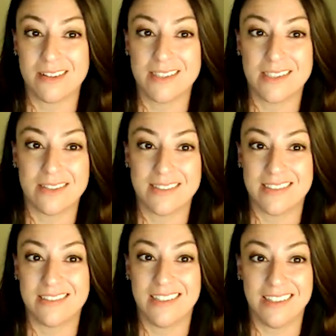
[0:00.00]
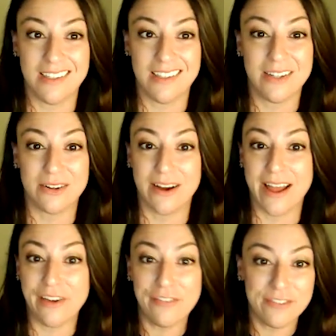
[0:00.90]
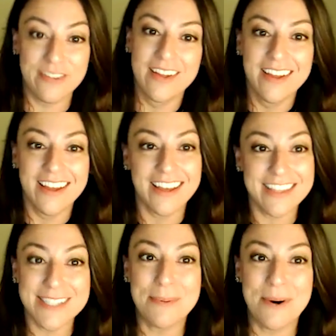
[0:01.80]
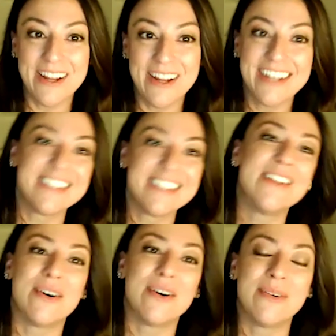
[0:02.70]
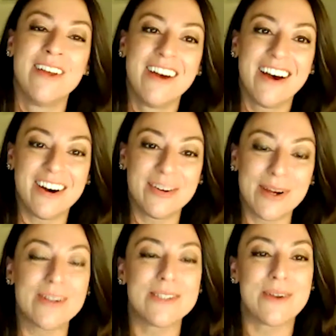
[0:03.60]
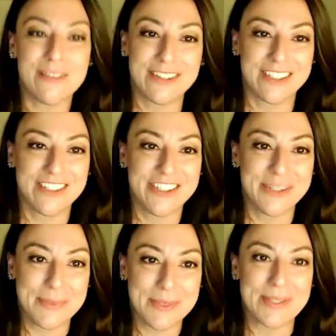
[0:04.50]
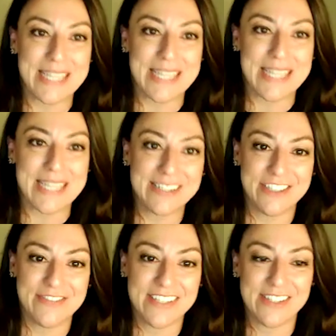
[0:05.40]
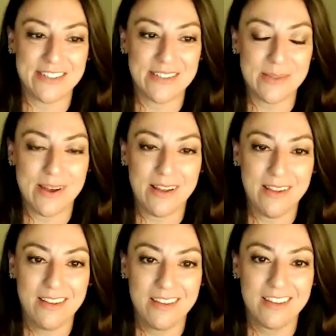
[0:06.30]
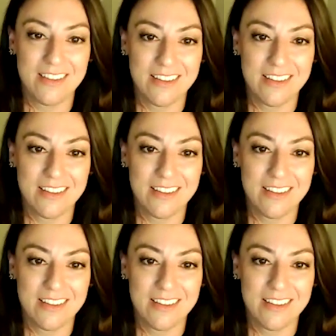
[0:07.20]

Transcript: on their series E or F at this point. And so we also have relationships with those later stage investors as well.